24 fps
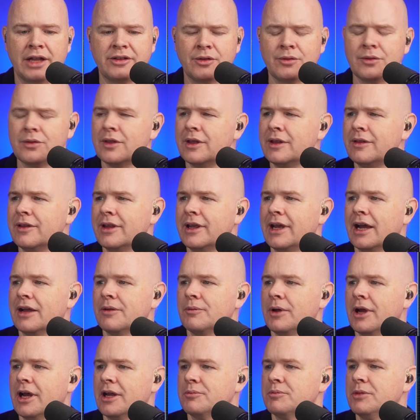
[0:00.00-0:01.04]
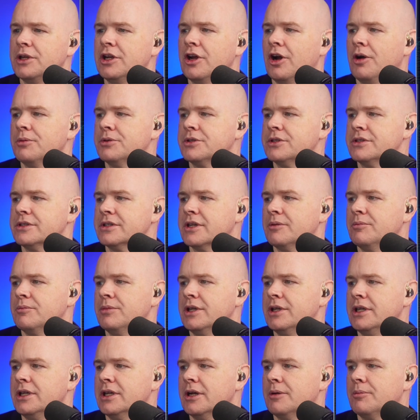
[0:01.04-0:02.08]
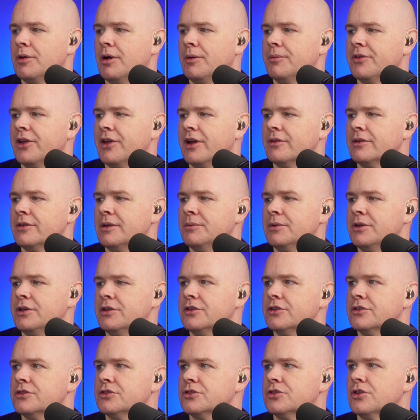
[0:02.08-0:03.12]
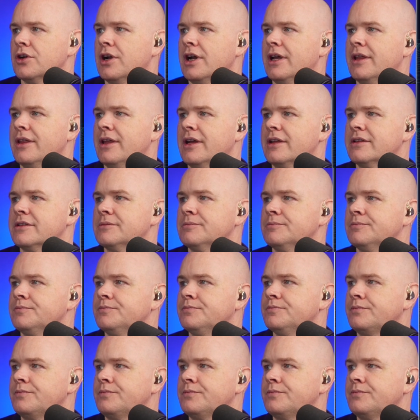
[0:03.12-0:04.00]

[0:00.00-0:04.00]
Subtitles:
I don't think the admin options can be popped out. Let me just try that.